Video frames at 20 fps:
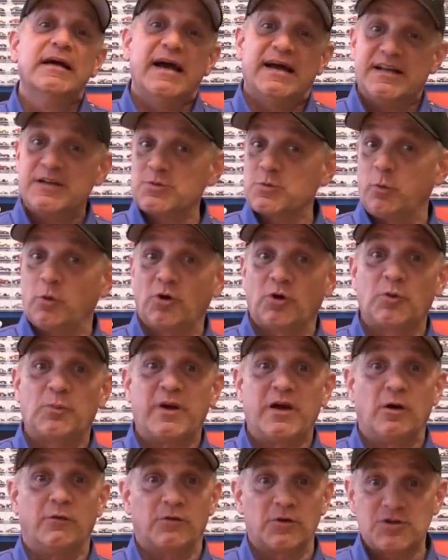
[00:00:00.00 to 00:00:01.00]
And he's willing to
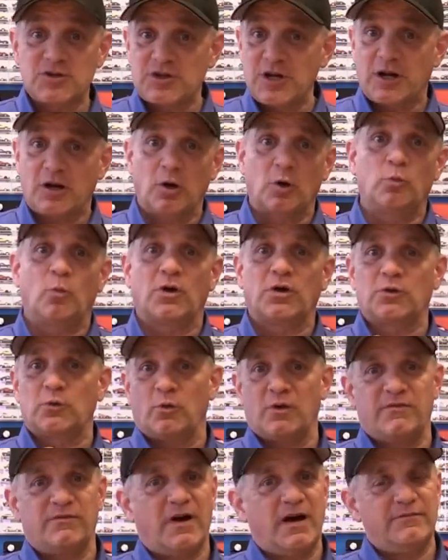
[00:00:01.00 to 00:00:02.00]
pay over sticker and want a
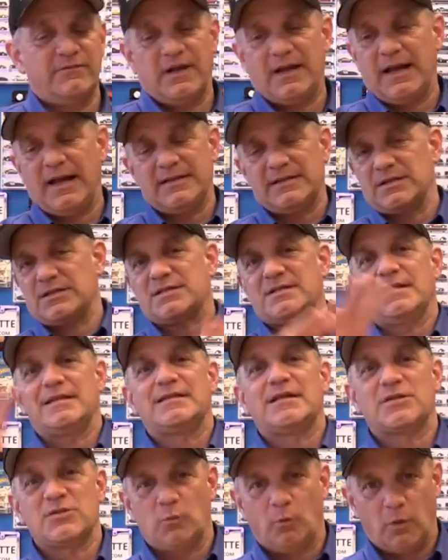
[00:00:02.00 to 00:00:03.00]
25.
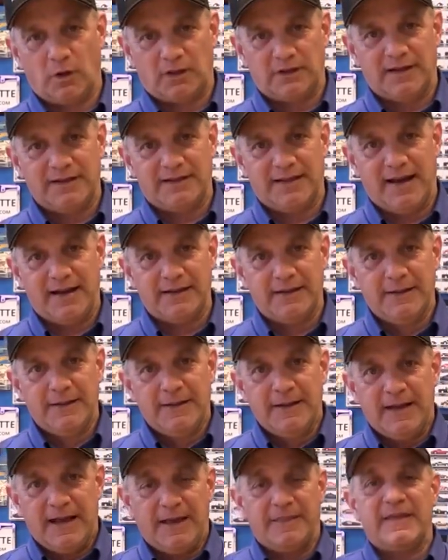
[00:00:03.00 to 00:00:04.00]
It doesn't work like that.
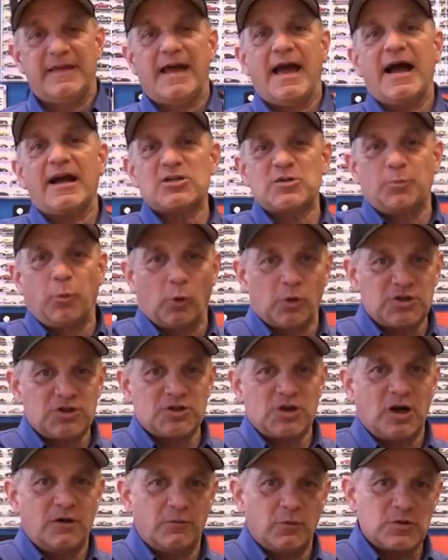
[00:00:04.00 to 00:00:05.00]
And the export
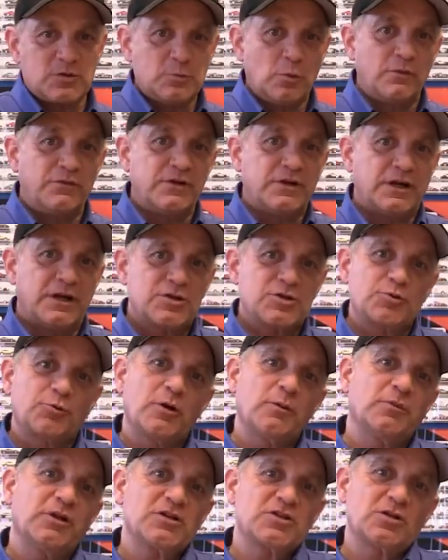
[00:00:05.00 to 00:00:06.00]
stuff was moving
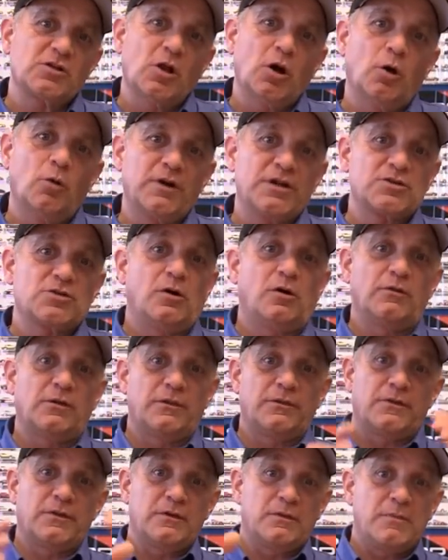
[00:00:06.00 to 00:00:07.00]
extremely slow, and he saw
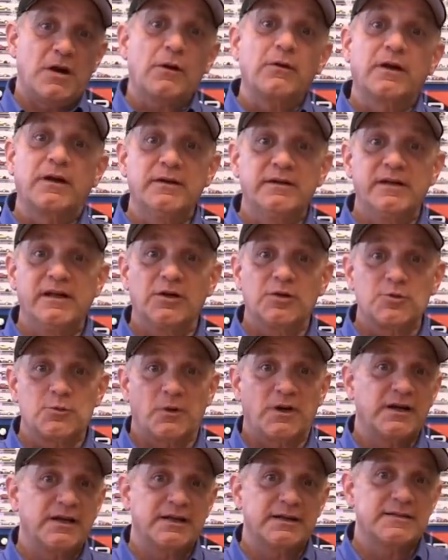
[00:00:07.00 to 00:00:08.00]
that the American dealers
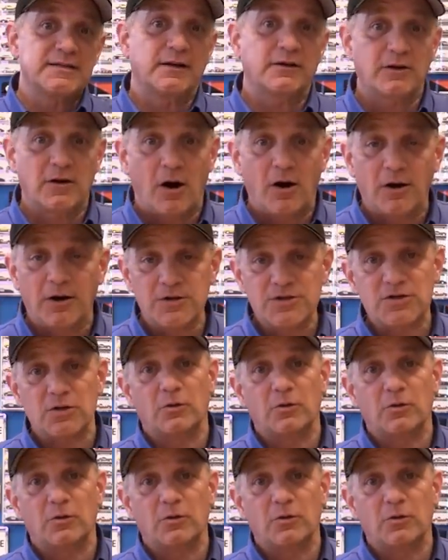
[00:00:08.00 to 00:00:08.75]
were getting a ton of cars,